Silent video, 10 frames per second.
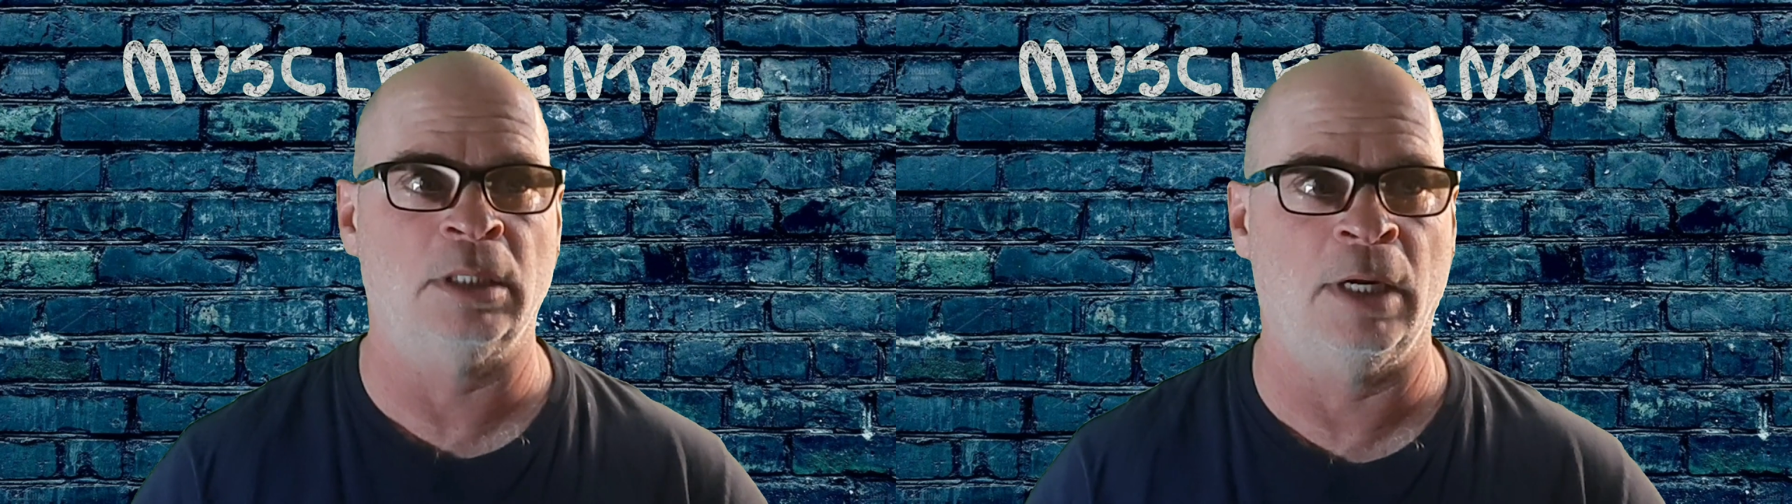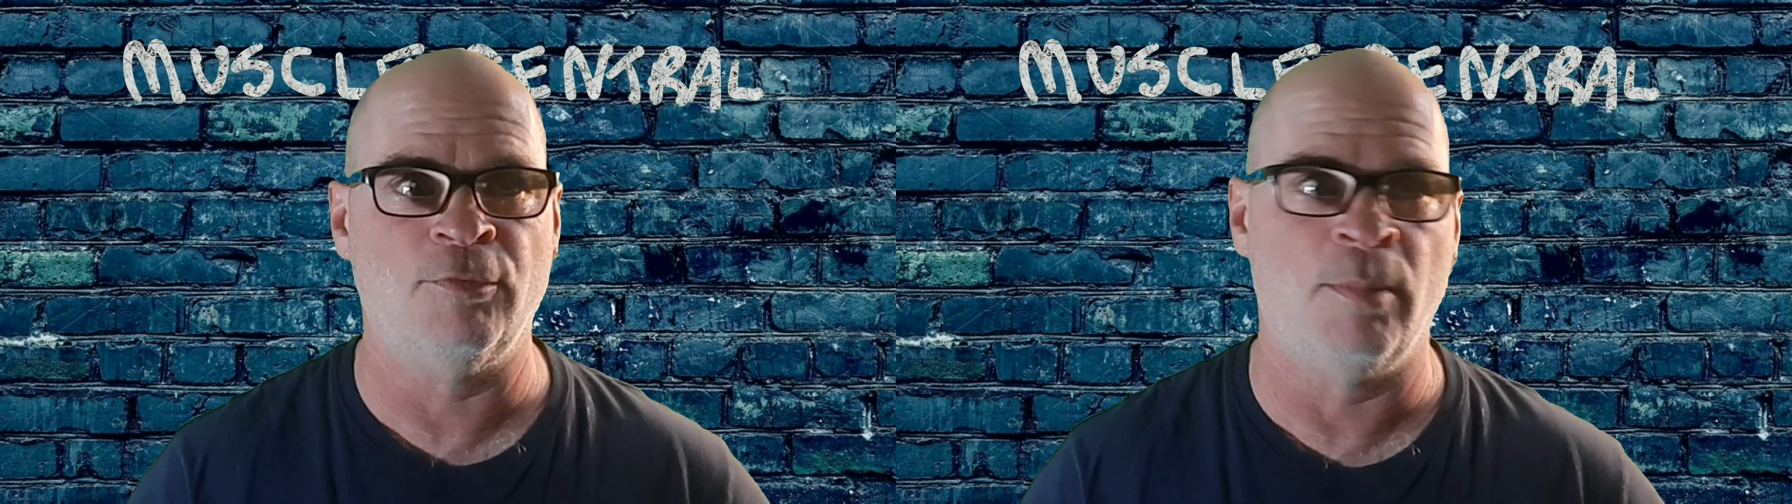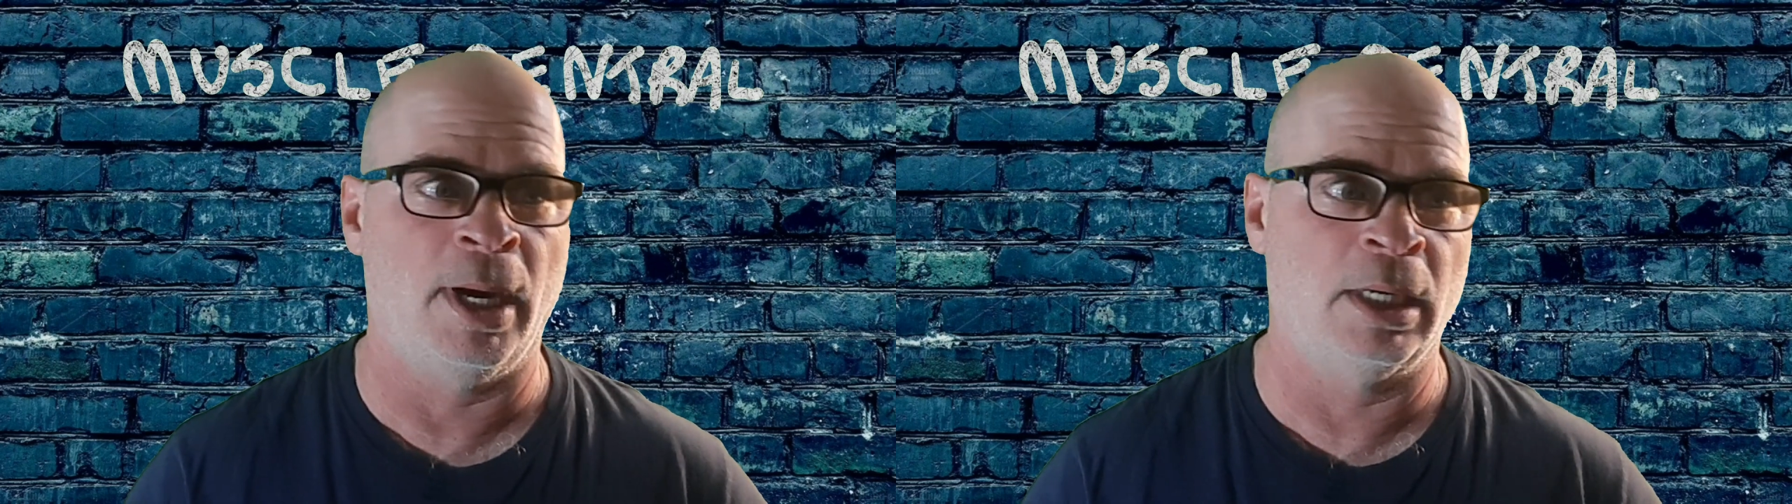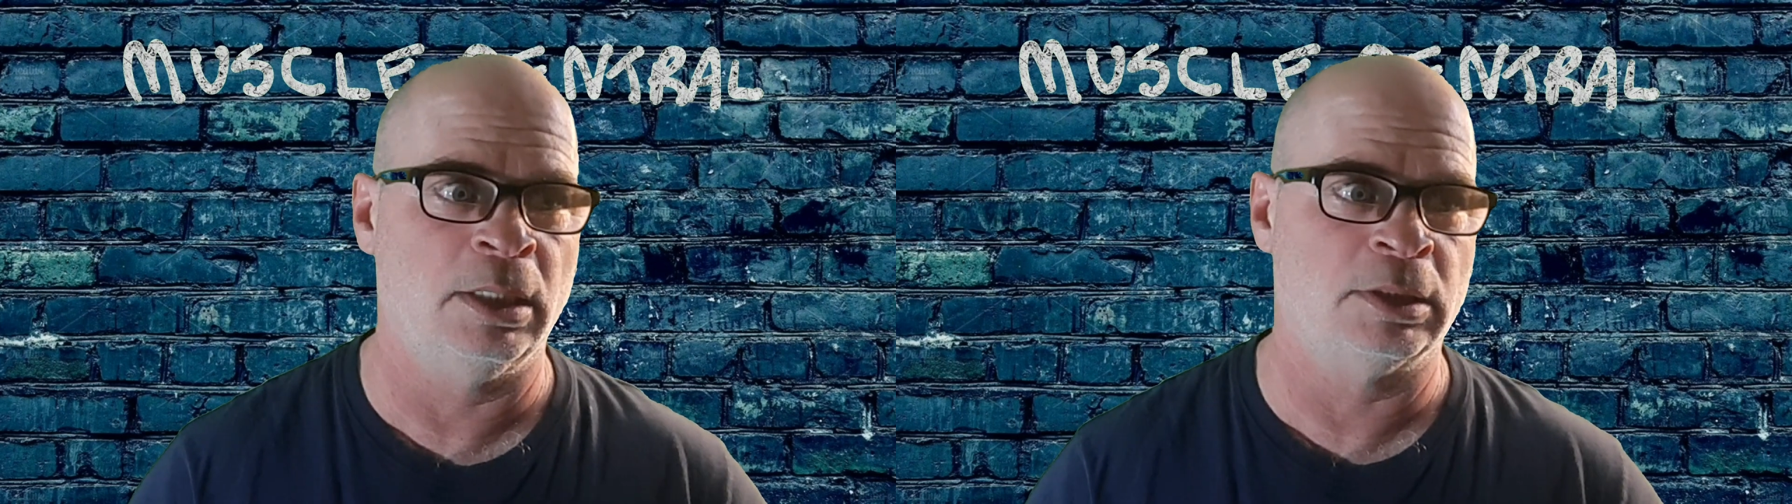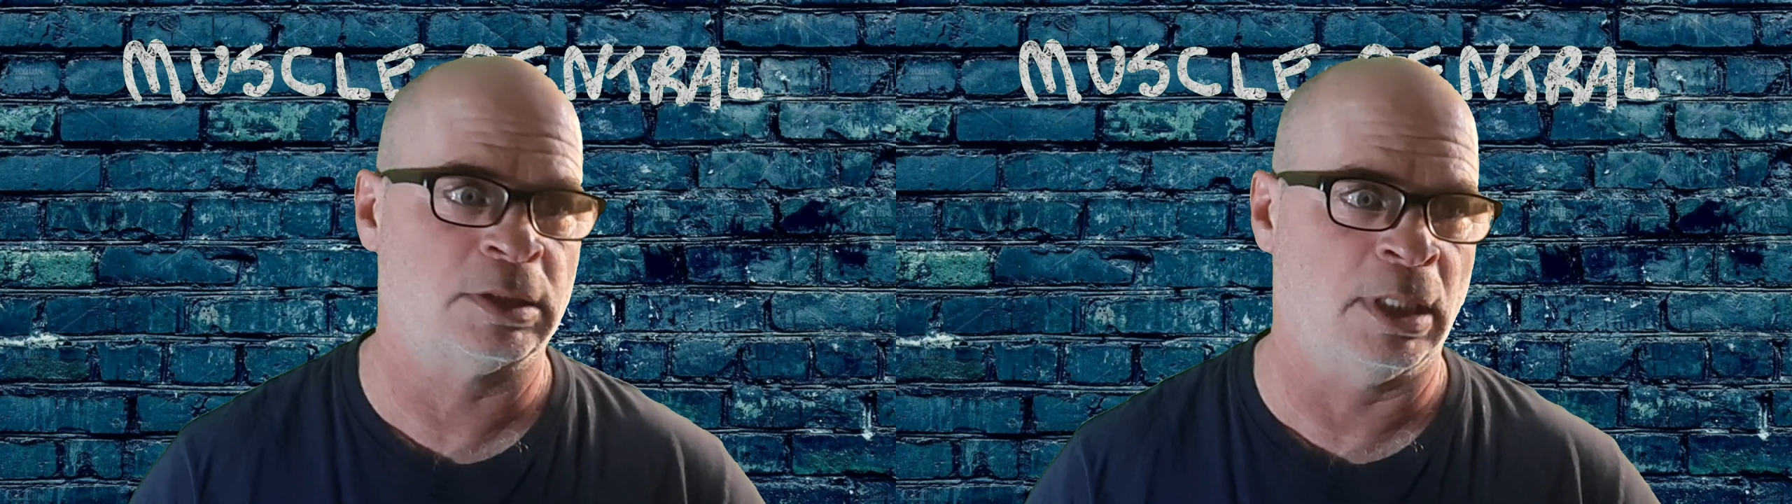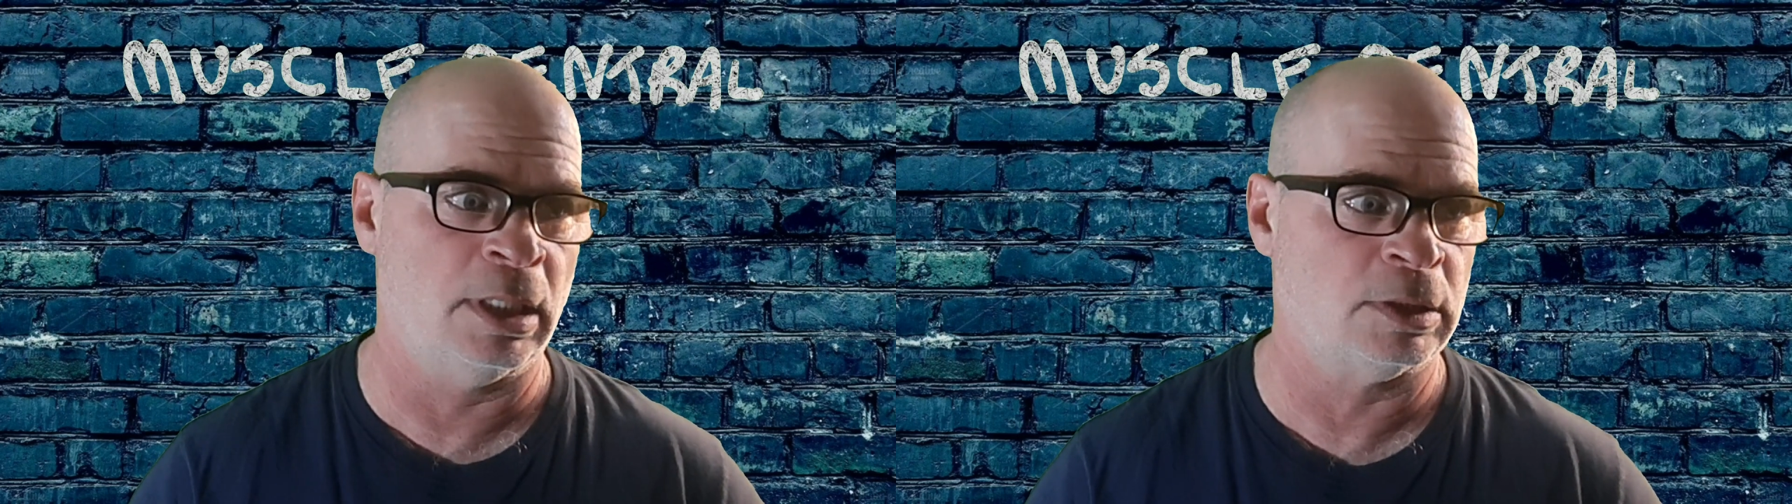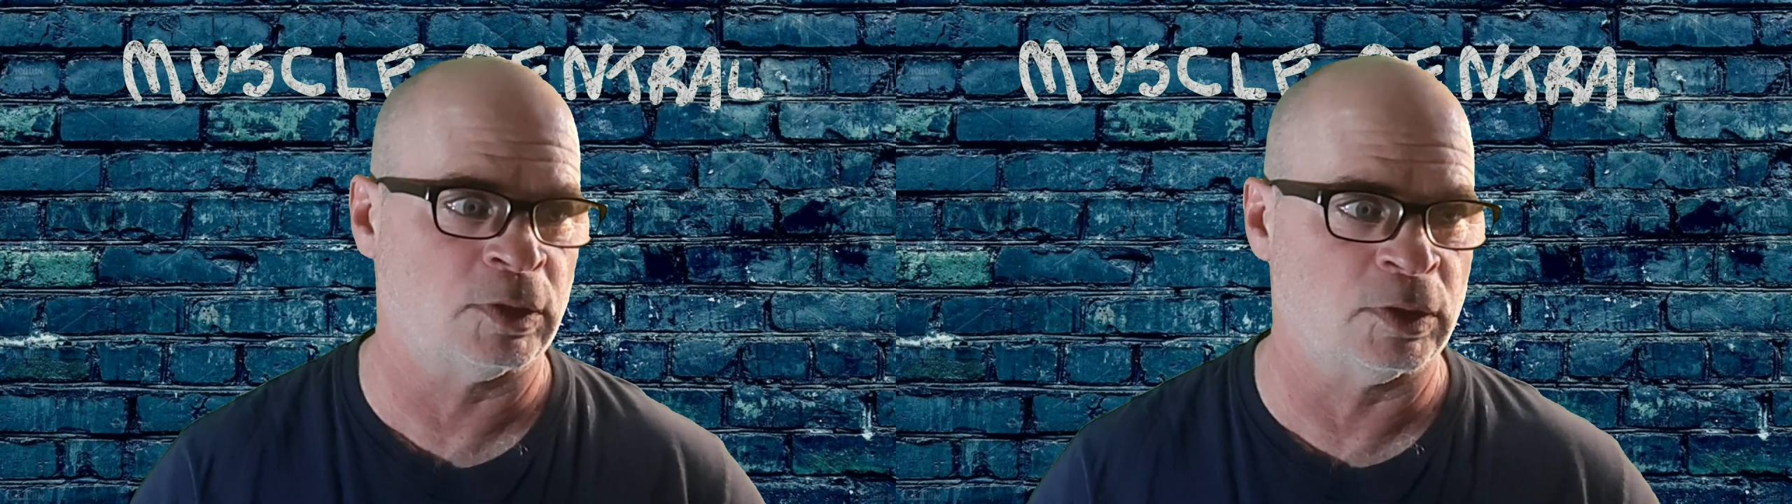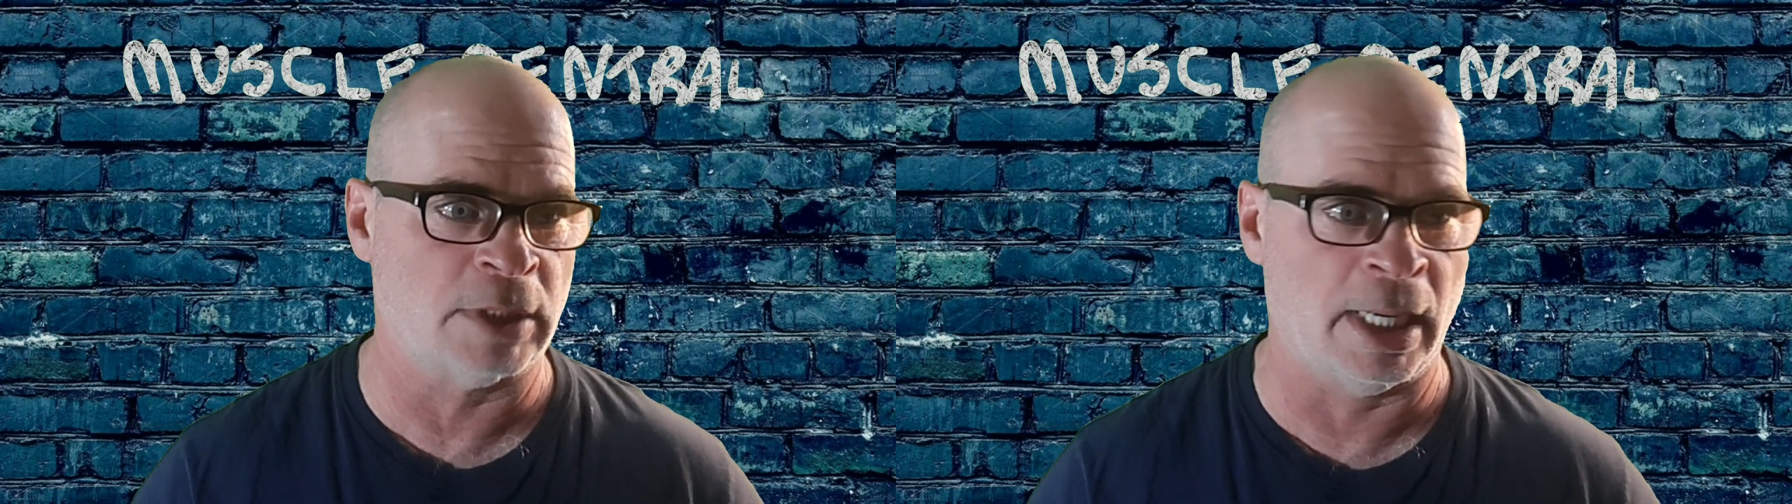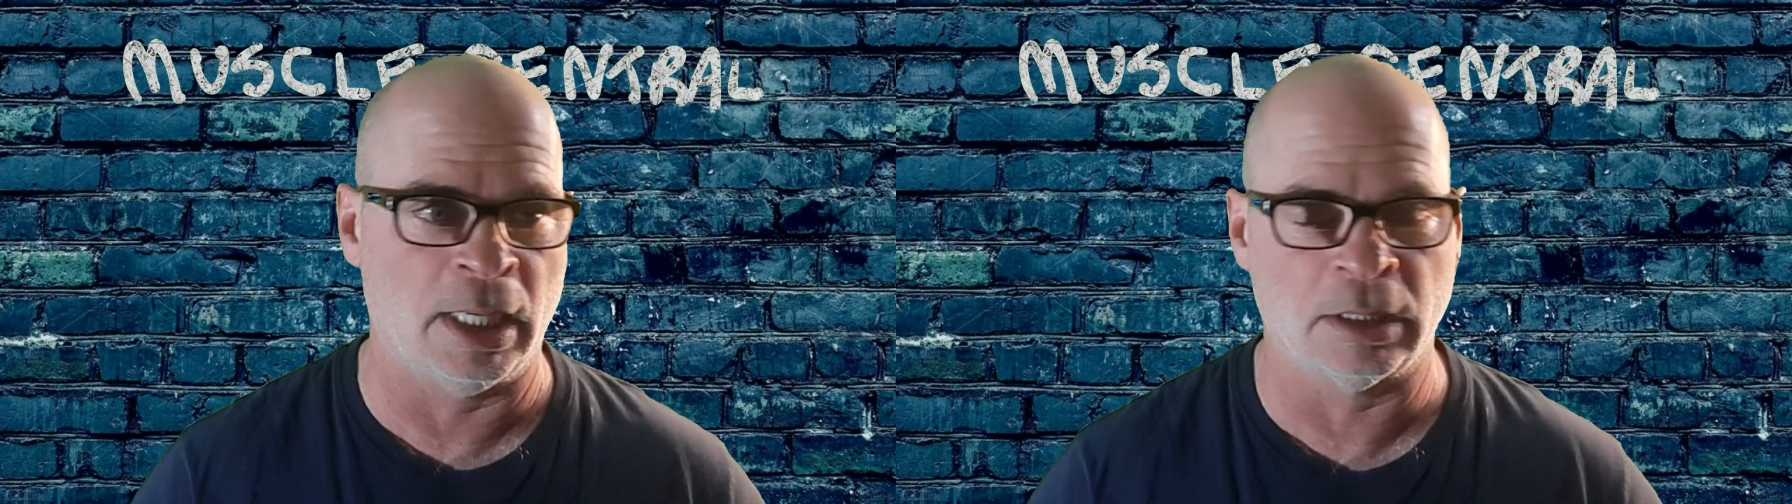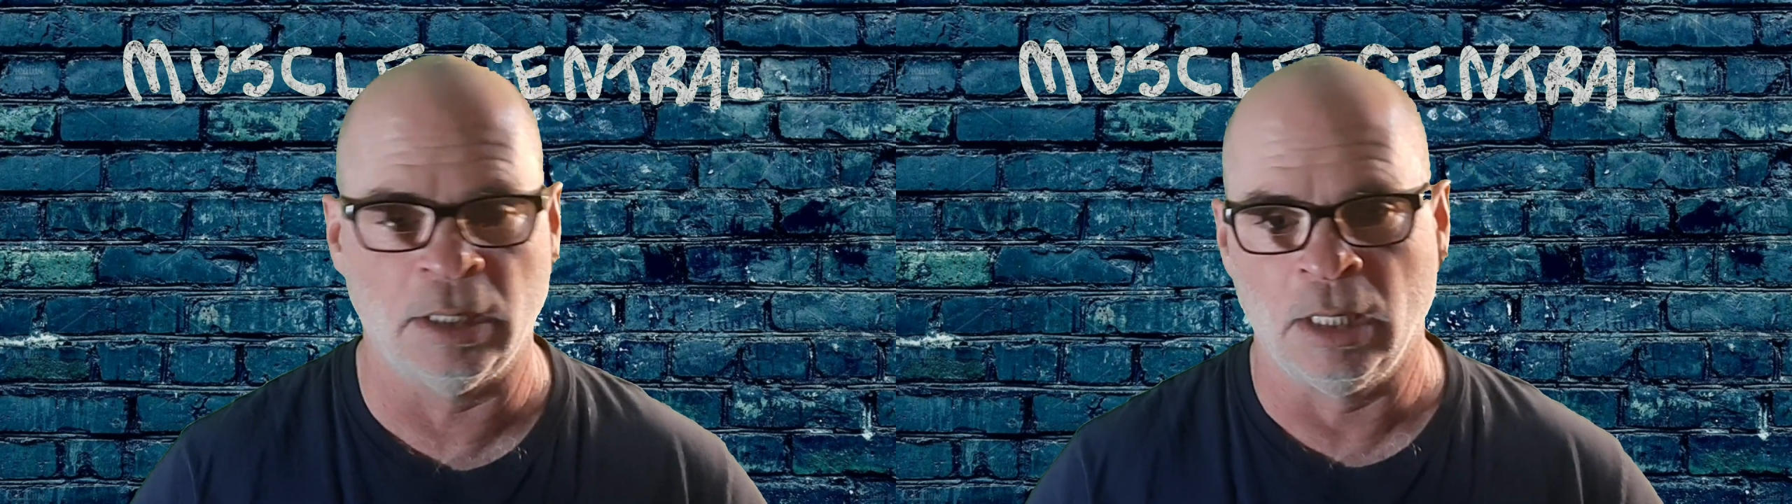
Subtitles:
everybody says is that,